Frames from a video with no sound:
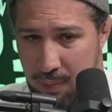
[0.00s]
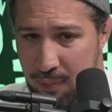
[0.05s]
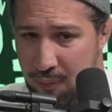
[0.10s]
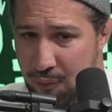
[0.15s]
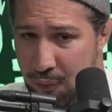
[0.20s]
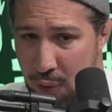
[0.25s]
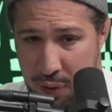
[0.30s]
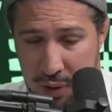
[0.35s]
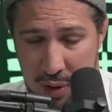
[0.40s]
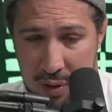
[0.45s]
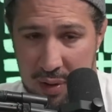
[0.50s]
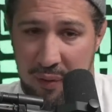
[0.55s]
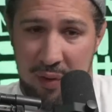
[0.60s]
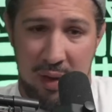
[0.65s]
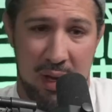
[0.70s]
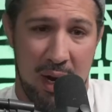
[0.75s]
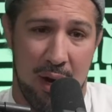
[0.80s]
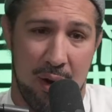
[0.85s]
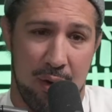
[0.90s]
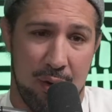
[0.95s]
For those of you
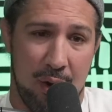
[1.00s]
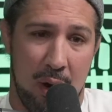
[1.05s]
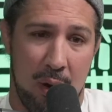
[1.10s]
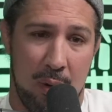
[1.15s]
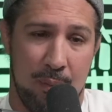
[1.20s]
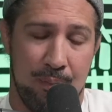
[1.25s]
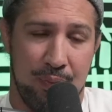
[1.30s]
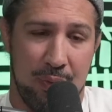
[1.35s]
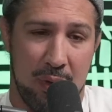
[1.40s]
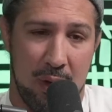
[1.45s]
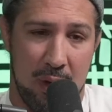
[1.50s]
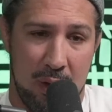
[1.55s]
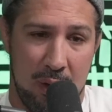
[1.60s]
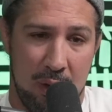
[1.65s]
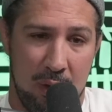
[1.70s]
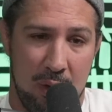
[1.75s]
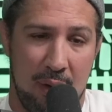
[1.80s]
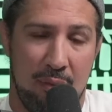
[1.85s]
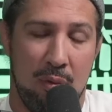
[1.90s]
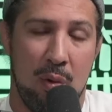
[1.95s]
that don't know,
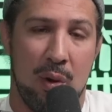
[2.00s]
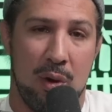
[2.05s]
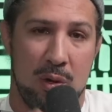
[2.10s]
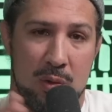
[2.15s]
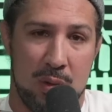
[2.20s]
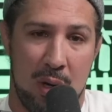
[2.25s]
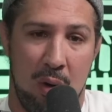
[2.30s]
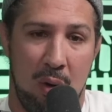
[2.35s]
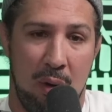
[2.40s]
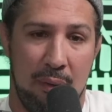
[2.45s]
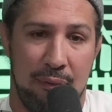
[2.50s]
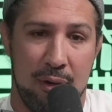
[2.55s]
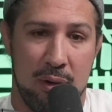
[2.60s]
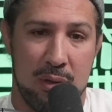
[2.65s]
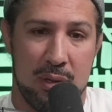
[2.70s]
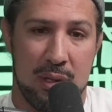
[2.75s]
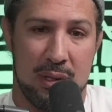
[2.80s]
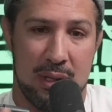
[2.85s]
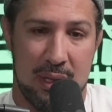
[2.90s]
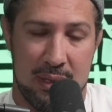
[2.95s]
everyone knows what Whole Foods
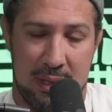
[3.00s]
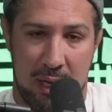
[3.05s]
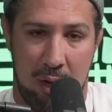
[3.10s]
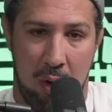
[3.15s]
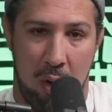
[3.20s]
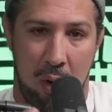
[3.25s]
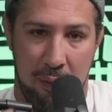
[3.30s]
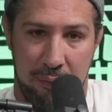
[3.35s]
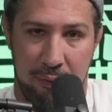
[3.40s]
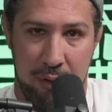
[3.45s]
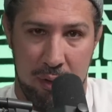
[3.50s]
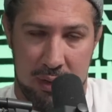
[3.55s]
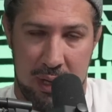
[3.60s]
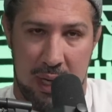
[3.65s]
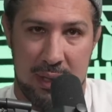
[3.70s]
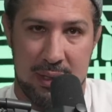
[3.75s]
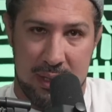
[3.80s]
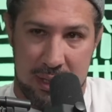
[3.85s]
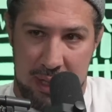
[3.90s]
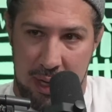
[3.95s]
is. It's like a Whole Foods
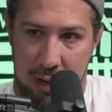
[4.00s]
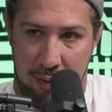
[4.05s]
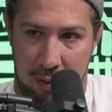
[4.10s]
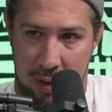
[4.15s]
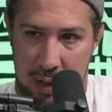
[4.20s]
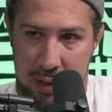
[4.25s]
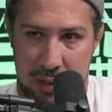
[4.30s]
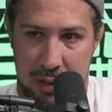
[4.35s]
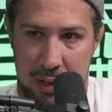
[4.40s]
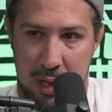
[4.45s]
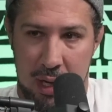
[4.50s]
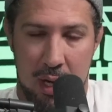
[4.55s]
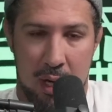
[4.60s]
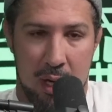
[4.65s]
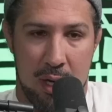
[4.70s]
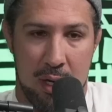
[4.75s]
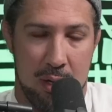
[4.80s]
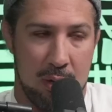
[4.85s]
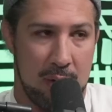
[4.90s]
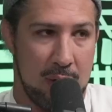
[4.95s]
on steroids.
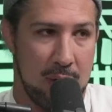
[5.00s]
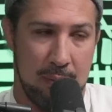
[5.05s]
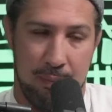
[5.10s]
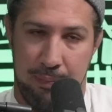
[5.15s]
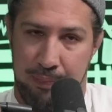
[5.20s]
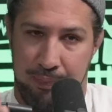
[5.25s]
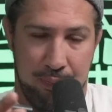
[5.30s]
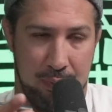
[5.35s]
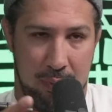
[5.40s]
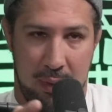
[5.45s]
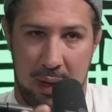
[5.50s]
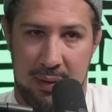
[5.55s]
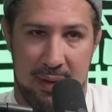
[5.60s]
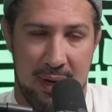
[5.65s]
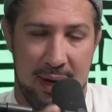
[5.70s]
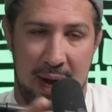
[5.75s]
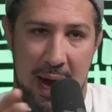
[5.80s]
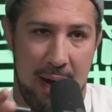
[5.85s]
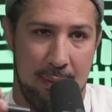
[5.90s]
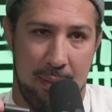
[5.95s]
You it's a
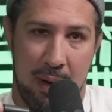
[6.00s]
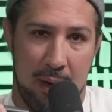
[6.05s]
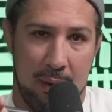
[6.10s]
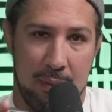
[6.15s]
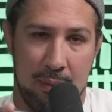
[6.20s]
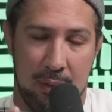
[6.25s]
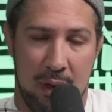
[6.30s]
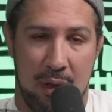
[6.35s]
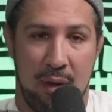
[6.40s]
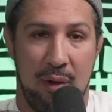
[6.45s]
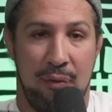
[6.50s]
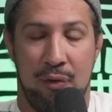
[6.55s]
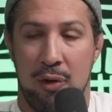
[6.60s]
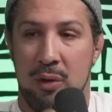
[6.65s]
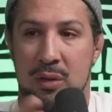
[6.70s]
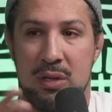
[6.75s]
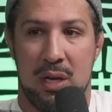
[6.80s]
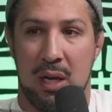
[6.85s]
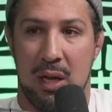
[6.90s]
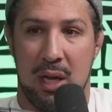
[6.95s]
nightmare. Their
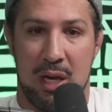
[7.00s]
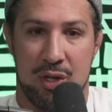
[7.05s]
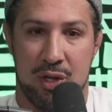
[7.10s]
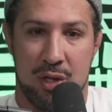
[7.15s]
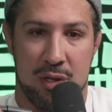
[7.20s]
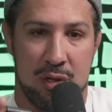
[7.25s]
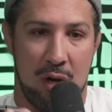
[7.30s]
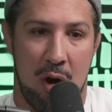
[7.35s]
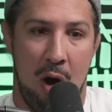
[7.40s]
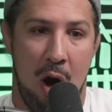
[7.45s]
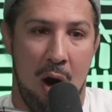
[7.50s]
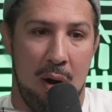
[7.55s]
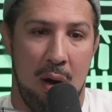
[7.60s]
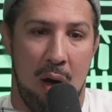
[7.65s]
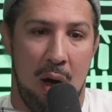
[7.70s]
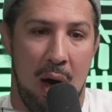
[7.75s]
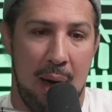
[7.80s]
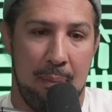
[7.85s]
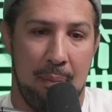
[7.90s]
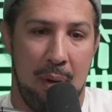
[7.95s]
food's delicious. Their
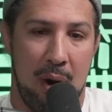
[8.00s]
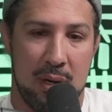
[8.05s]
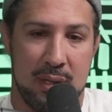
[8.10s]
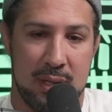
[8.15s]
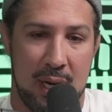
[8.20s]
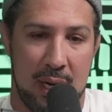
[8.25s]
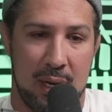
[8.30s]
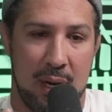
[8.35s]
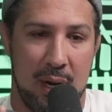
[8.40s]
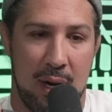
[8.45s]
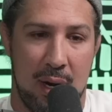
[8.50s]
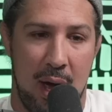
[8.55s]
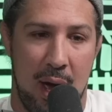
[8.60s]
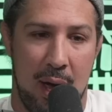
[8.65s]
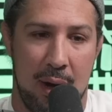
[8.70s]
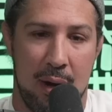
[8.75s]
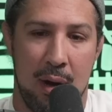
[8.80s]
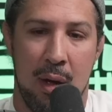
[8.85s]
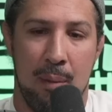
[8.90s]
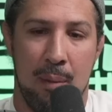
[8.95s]
hot bar second to none.